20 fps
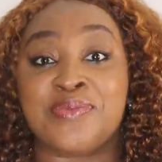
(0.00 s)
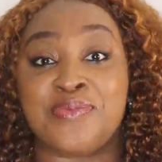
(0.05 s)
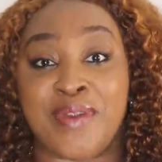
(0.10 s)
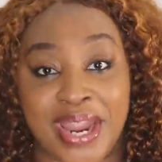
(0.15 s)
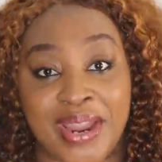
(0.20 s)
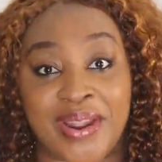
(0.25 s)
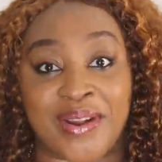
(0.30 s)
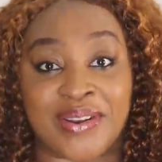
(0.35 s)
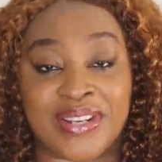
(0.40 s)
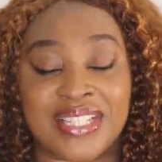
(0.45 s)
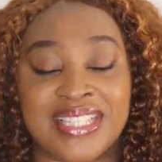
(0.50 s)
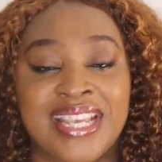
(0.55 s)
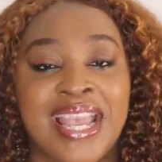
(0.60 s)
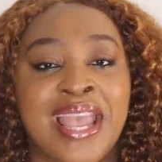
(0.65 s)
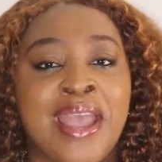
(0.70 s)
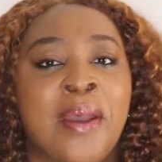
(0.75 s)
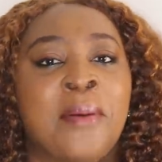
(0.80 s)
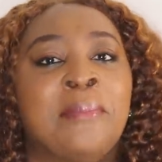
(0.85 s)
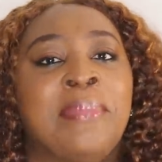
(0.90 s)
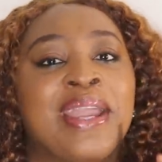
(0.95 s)
record
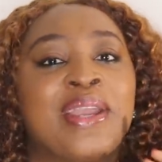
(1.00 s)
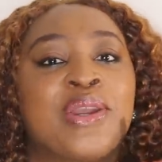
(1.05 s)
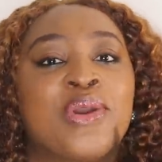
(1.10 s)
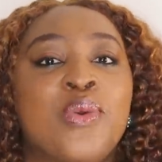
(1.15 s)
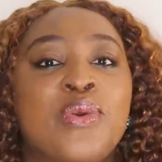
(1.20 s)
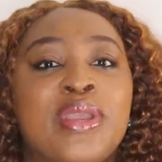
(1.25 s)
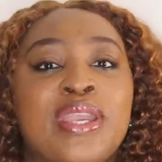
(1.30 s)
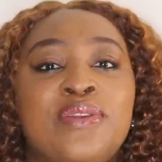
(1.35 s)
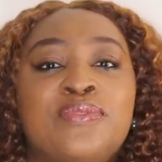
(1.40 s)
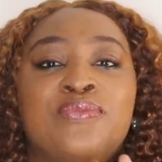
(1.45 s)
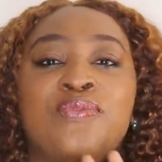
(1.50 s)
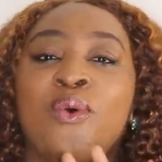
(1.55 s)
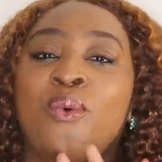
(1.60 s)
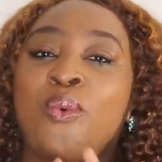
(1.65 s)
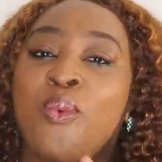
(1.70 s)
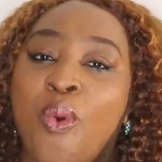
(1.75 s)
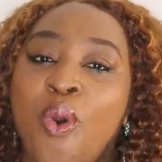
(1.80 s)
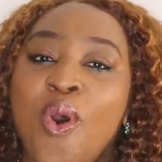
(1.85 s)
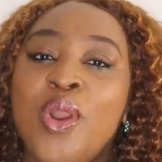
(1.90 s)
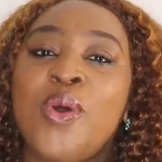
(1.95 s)
by cooking for
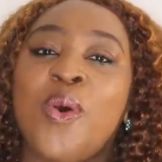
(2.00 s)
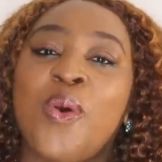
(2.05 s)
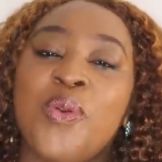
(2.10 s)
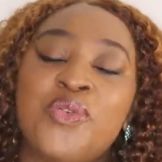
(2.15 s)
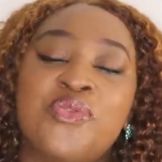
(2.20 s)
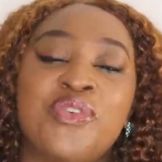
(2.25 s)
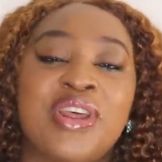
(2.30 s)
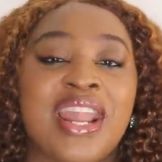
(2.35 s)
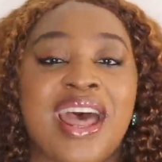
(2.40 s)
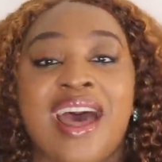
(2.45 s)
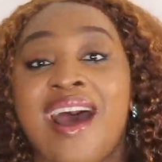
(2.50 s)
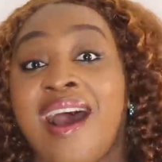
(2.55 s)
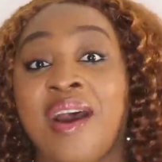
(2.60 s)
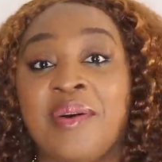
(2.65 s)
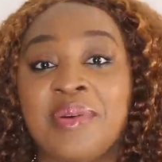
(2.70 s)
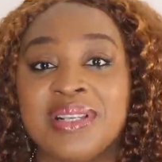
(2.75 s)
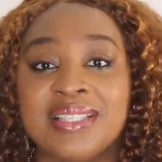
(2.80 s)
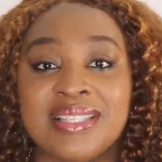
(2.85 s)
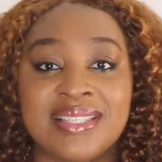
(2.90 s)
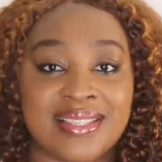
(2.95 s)
100
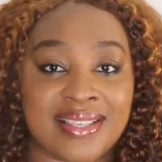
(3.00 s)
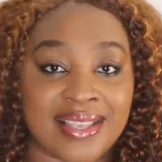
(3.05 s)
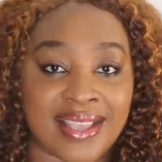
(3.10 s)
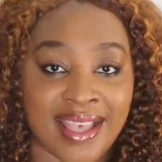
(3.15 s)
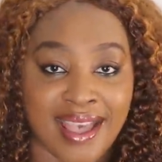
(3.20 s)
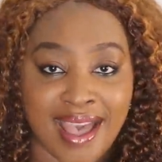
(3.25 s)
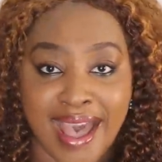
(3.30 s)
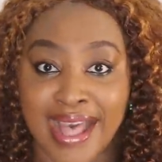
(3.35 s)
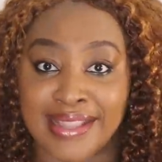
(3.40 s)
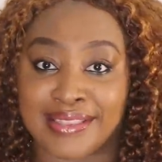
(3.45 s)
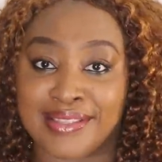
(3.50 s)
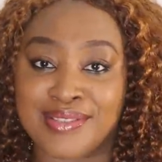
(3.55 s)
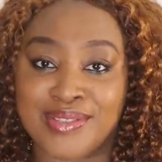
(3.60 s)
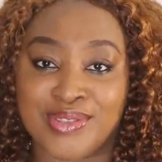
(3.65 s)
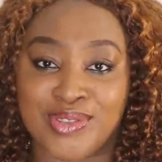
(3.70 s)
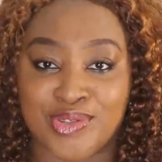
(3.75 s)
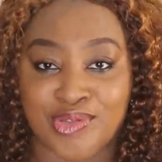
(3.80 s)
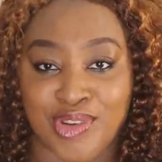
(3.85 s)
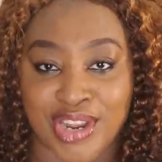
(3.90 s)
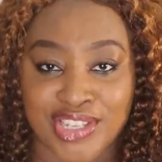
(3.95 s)
hours at a
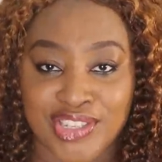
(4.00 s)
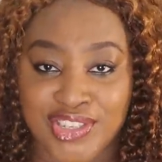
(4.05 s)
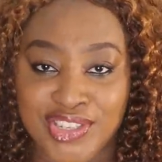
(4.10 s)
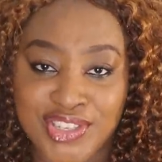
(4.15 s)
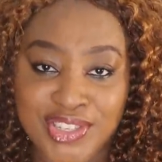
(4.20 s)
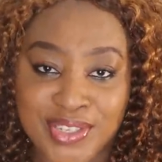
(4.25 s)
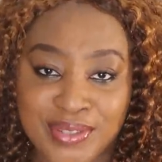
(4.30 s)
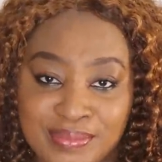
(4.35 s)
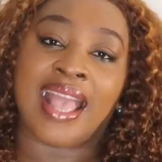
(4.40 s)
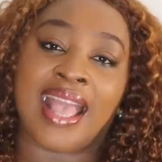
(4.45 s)
stretch.